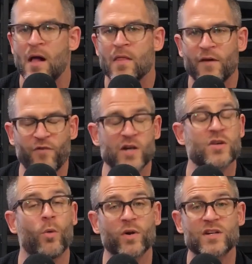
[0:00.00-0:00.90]
The first
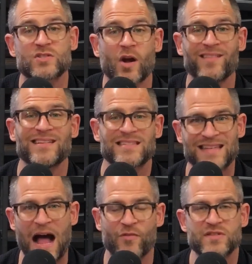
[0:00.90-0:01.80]
one, we're going to start at the
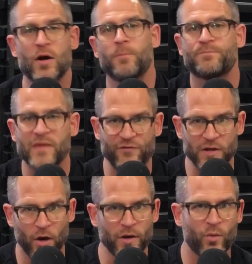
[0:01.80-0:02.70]
south. So if you
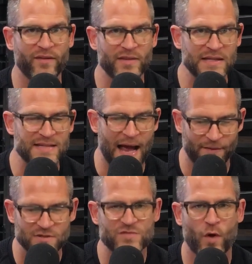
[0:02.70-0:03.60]
don't know where everything's at,
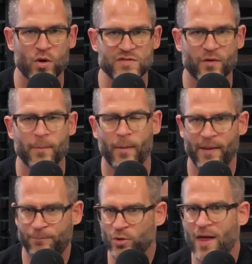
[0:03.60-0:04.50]
just focus for a
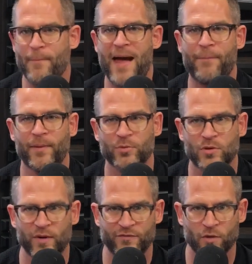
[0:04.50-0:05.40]
moment. Pull that map up real
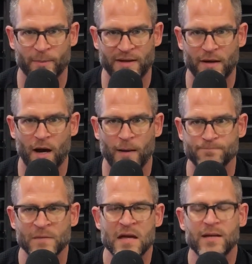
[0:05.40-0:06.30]
quick for me.
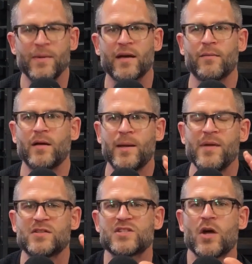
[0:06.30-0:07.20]

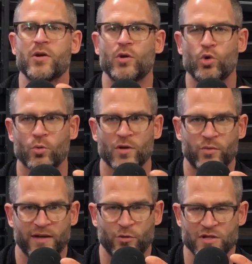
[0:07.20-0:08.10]
Just go to Google real
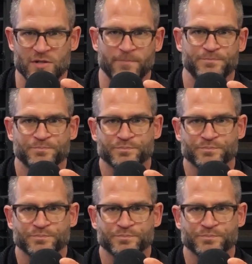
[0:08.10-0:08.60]
quick, Christian.